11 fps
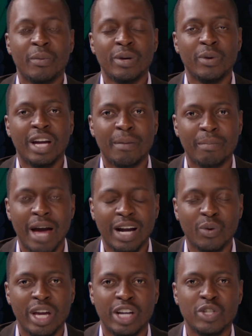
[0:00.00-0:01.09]
When we come
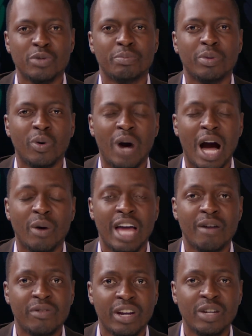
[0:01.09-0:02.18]
back, we explore how the
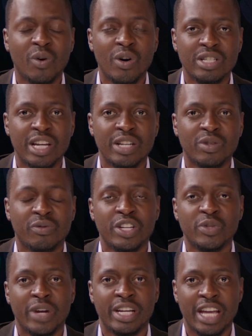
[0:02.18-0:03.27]
African continental free
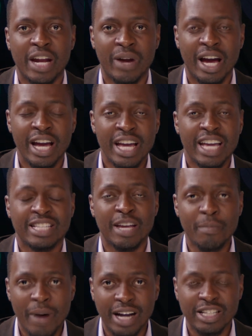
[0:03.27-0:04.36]
trade area is
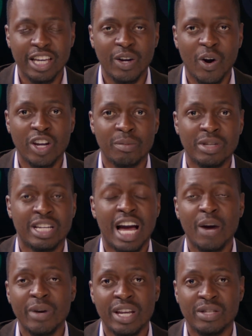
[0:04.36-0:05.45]
impacting economies and
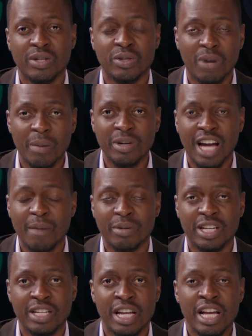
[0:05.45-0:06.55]
how it is that Zimbabwean
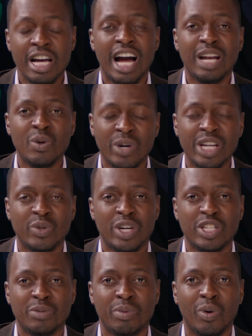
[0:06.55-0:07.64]
companies are looking to
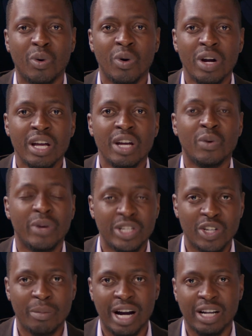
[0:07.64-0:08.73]
explore
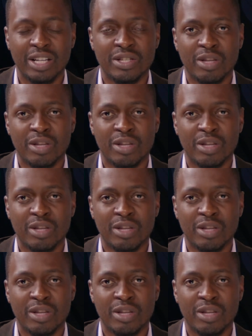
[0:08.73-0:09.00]
regional markets.